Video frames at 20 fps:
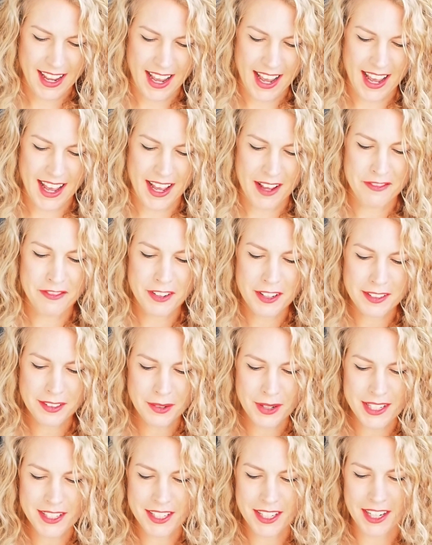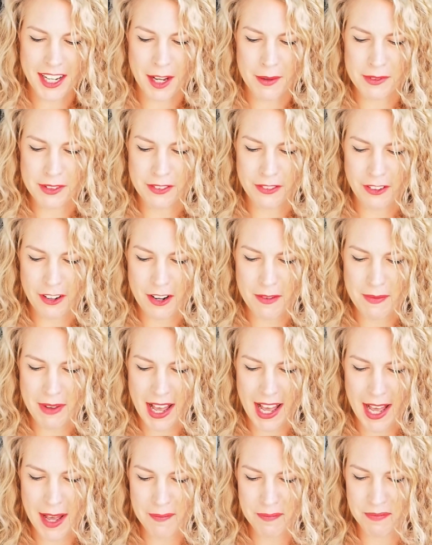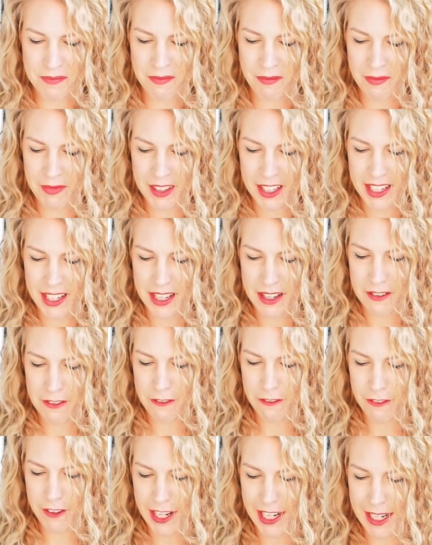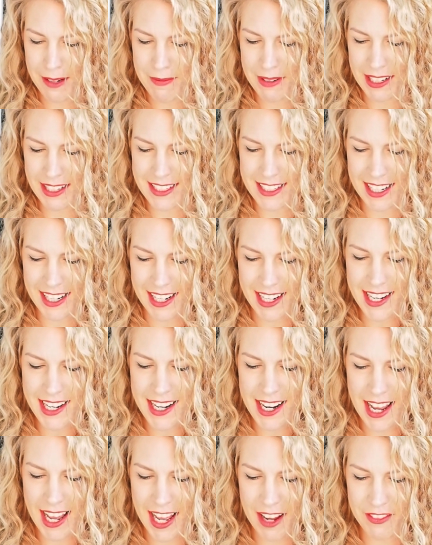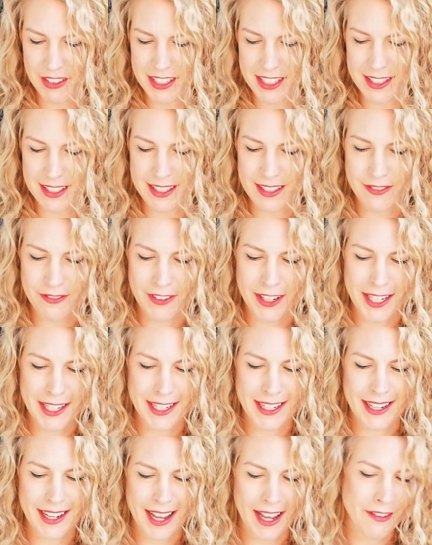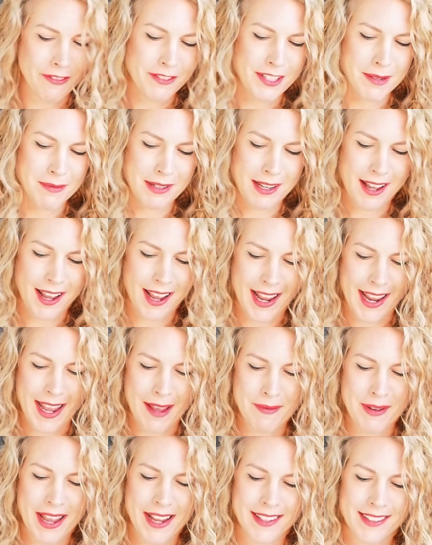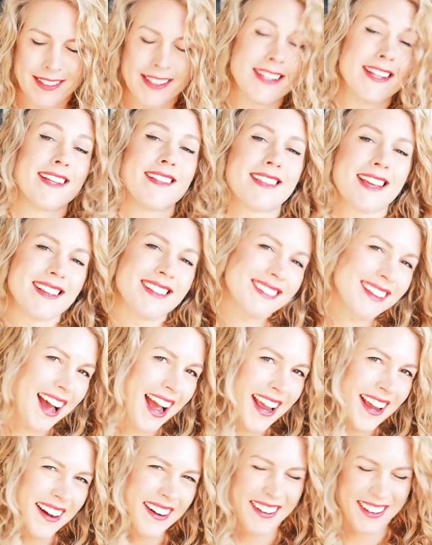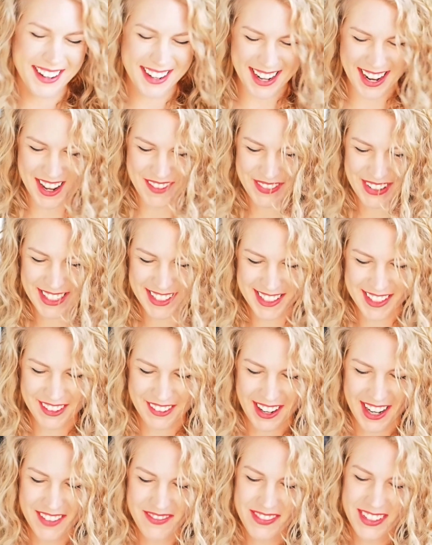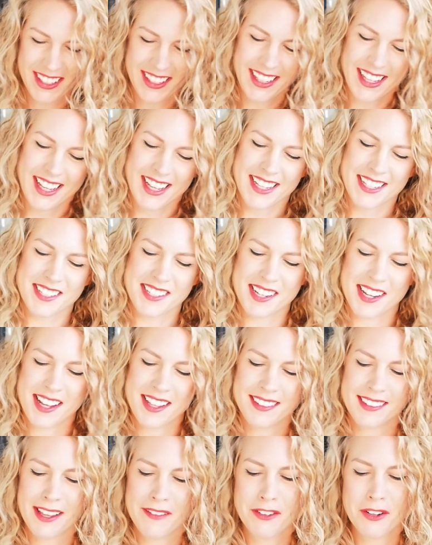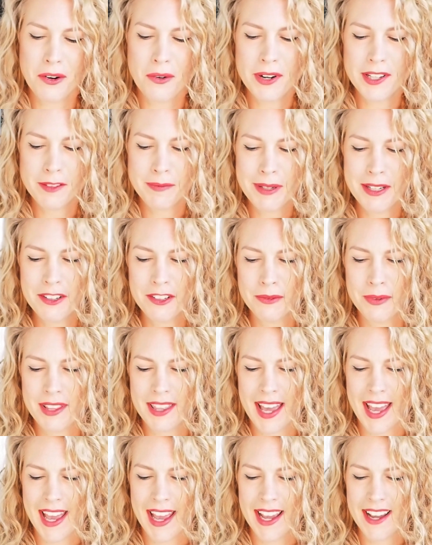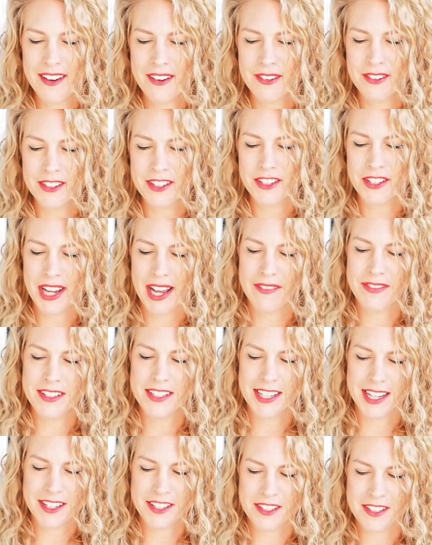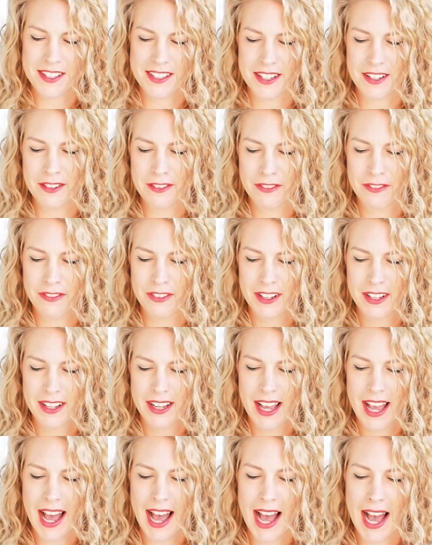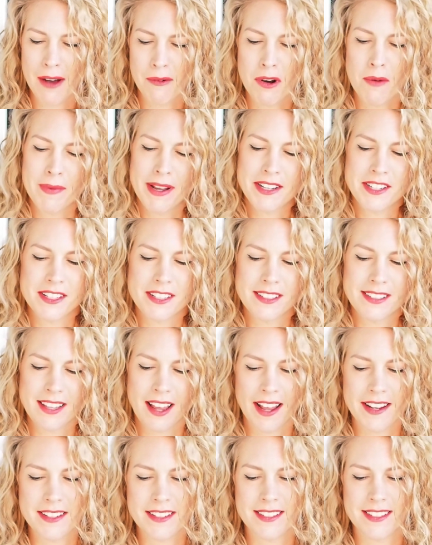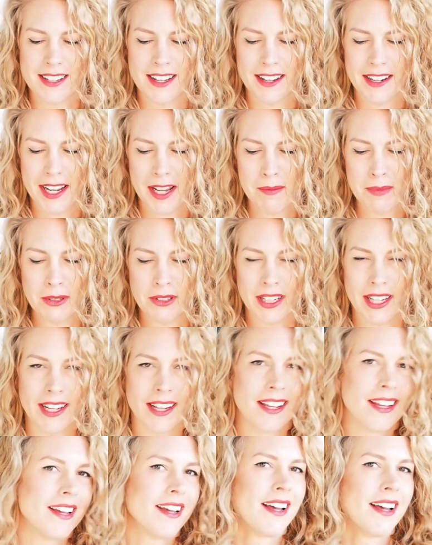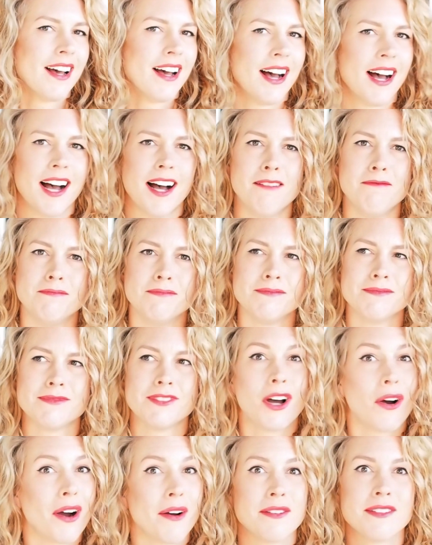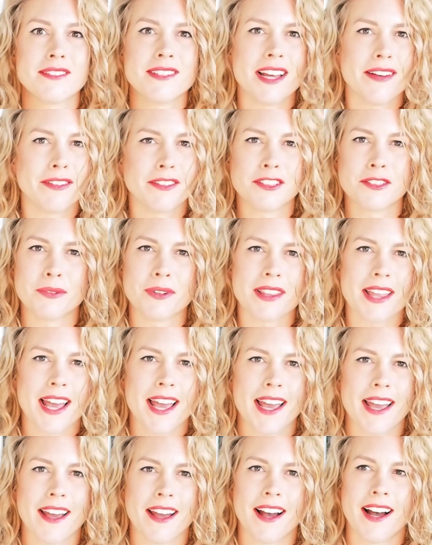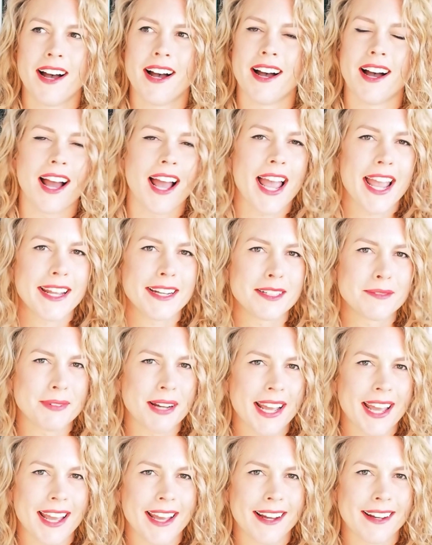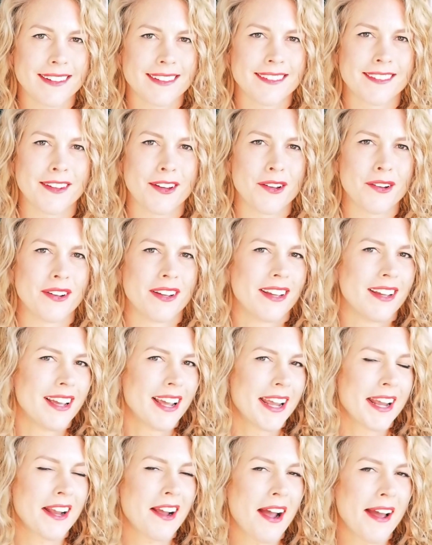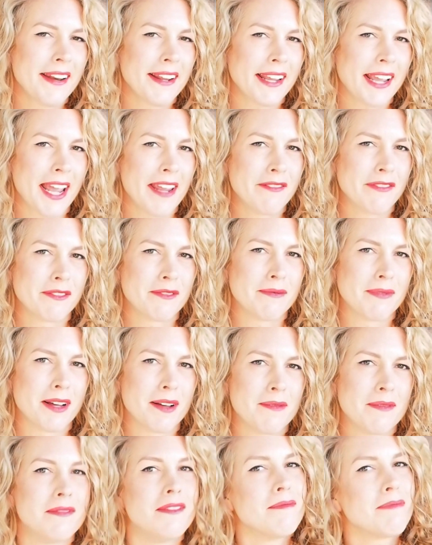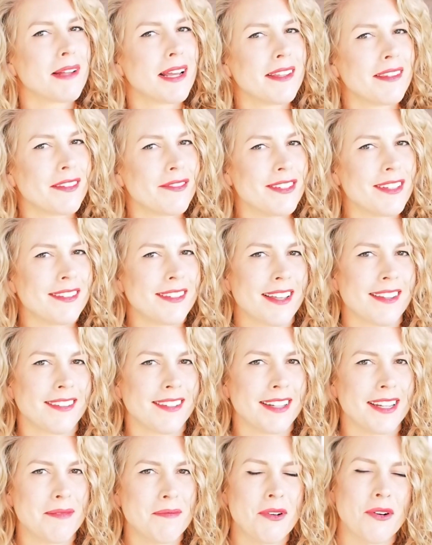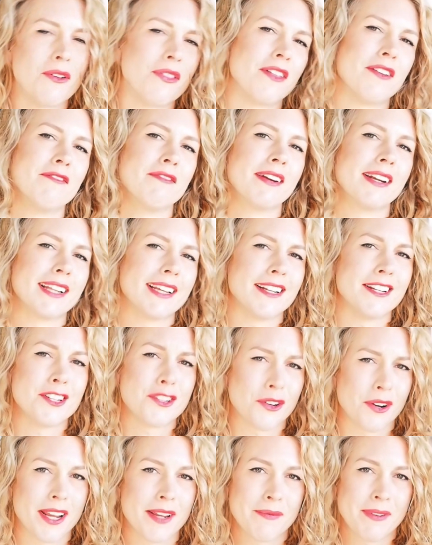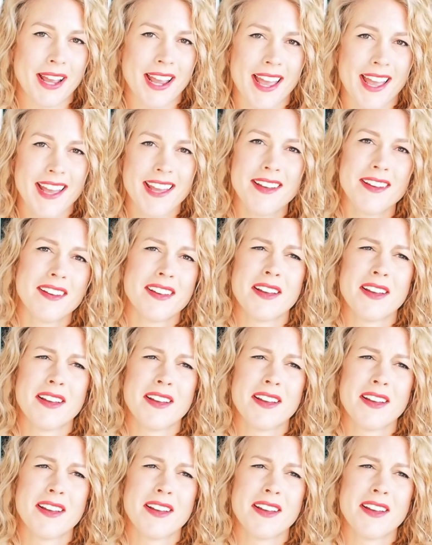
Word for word: uh, first question comes from um, Fee McD, uh, which is Fee F W I M A C D. Thanks. Hi on um, Instagram. She asks, "Have you always been good with hair, or did you have to teach yourself? Uh, what made you decide to start hair blogging?" Um, no, I was never good with hair. Uh, I hated my hair. So it kind of came from a place of necessity more than really enjoying my hair.